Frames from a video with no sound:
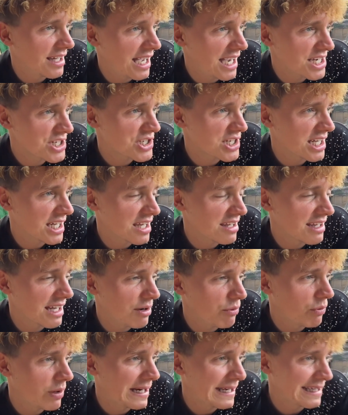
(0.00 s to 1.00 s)
hashtag that
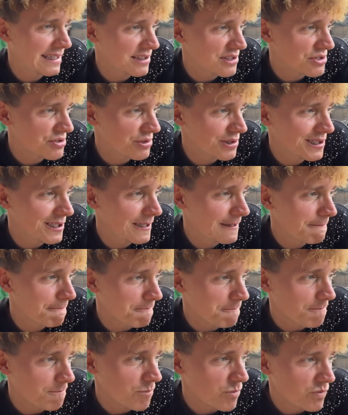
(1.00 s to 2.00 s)
Wanaka tree.
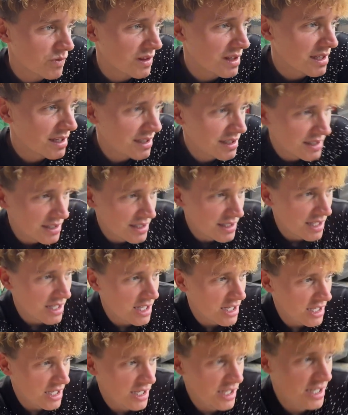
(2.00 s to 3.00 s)

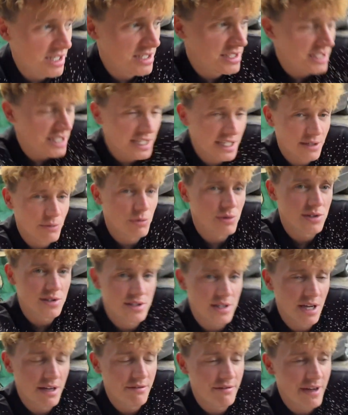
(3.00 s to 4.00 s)
And it was
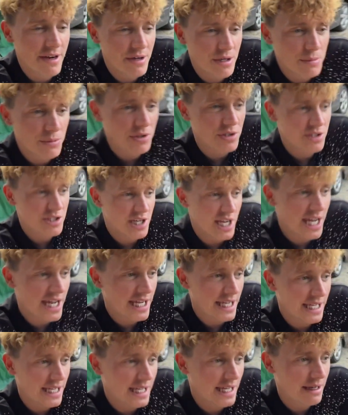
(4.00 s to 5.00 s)
very much
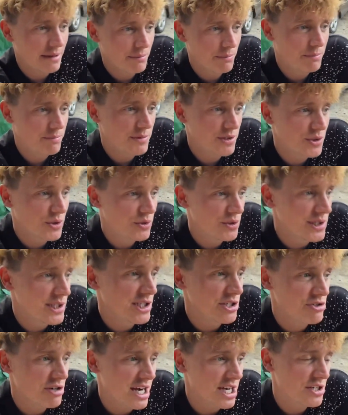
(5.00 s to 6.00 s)
a tourist
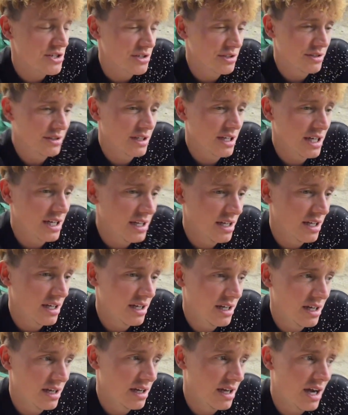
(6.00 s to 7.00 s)
attraction.
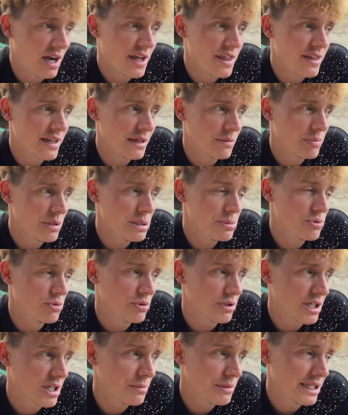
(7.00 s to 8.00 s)
I think people were
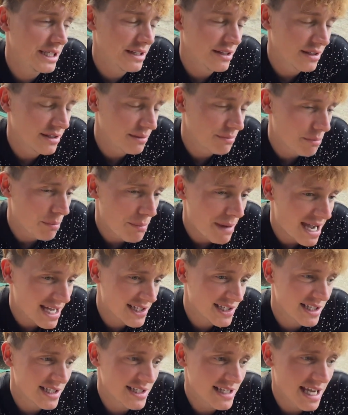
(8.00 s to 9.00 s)
coming in the
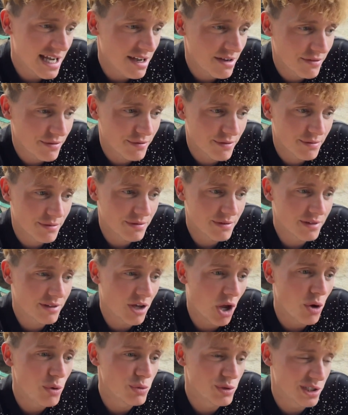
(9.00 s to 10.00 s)
masses out of
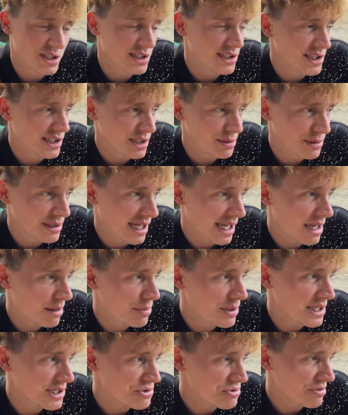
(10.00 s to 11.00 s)
coaches to come and get a
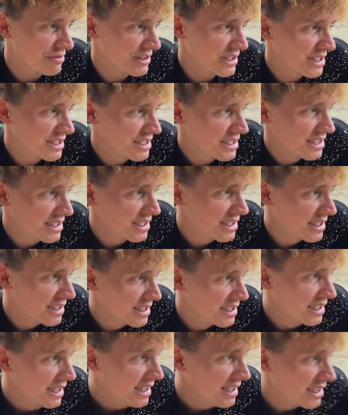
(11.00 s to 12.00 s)
picture of it.
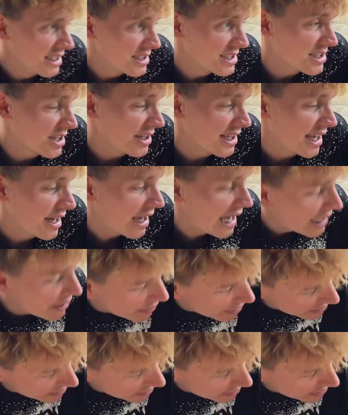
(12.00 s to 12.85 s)
So yeah, anyway,